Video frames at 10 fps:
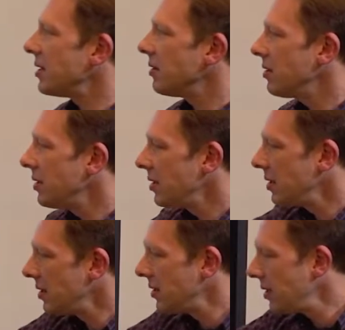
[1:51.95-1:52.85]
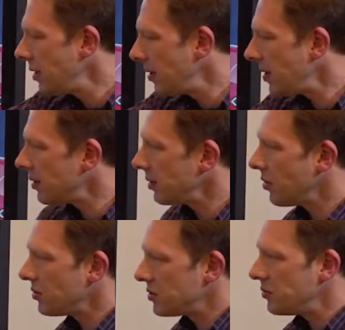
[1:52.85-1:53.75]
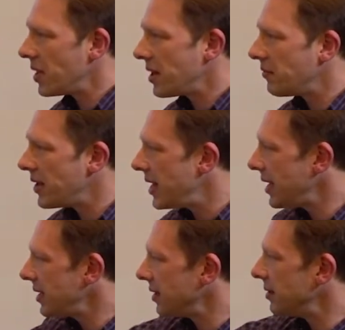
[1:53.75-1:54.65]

here and go to my reading